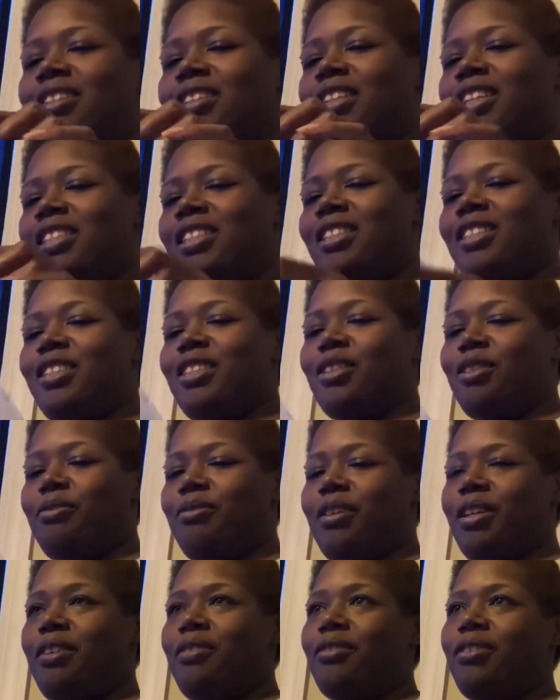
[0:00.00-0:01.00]
That's just your
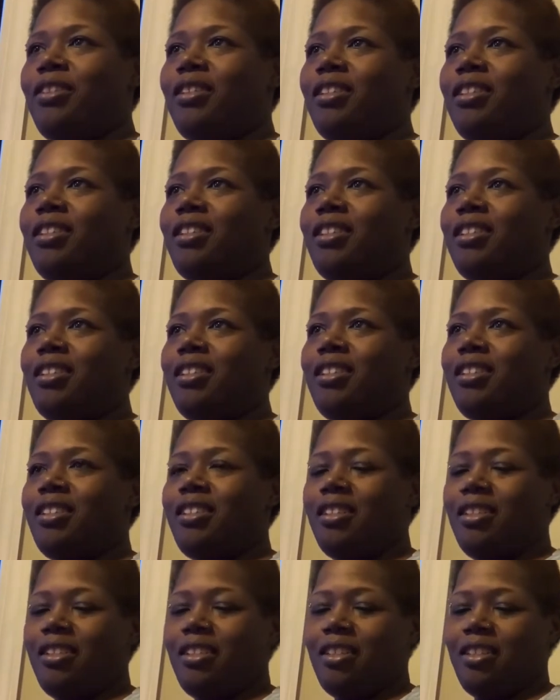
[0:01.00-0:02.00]
favorite.
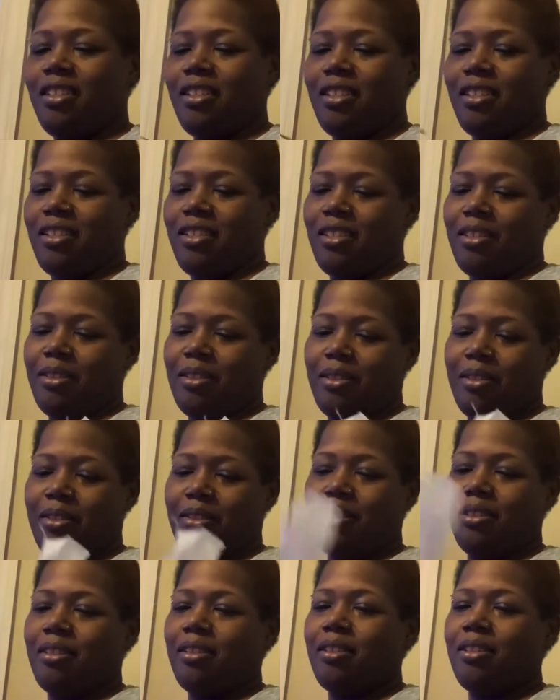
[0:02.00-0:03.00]
I want,
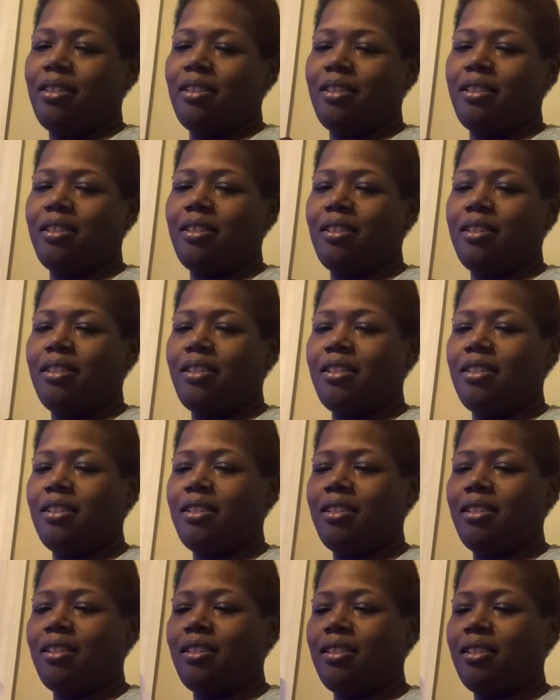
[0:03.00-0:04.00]
I want you to put
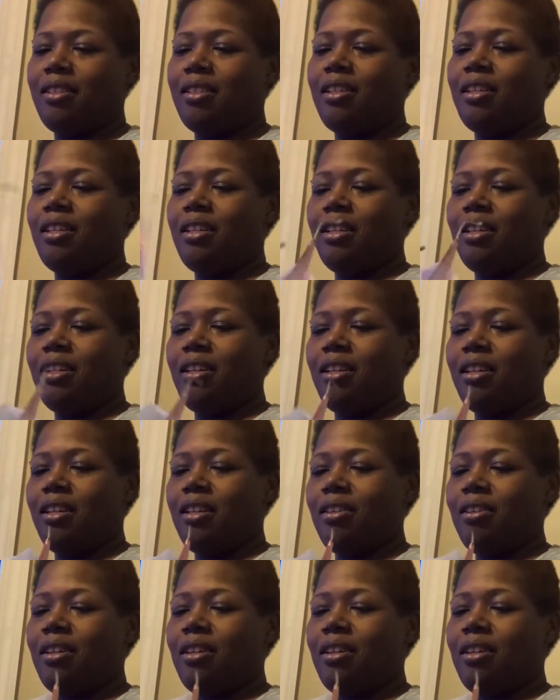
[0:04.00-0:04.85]
back on.